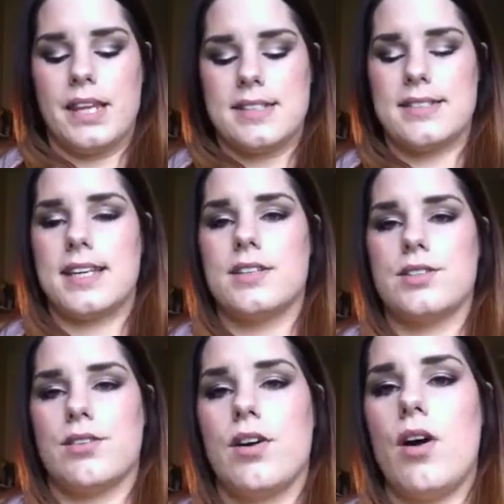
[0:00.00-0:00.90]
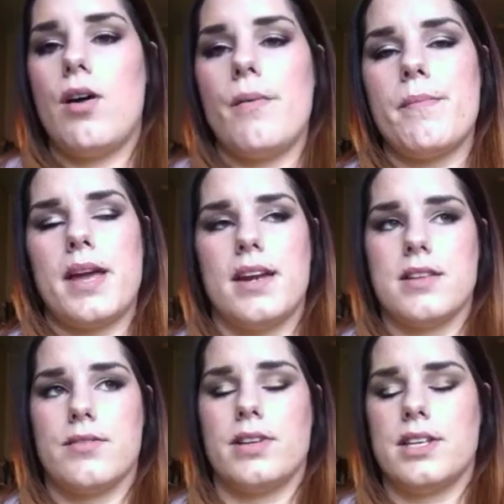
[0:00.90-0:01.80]
Sleek.com,
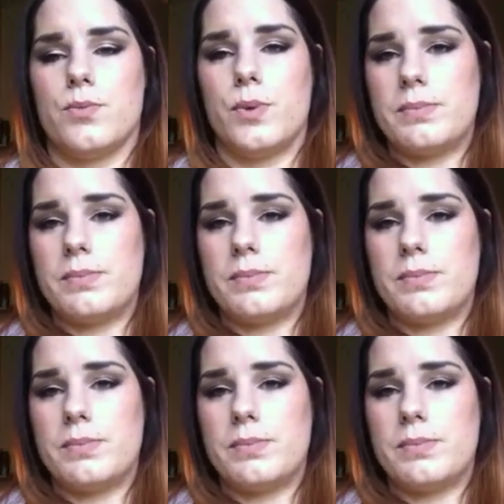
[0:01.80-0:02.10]
another really good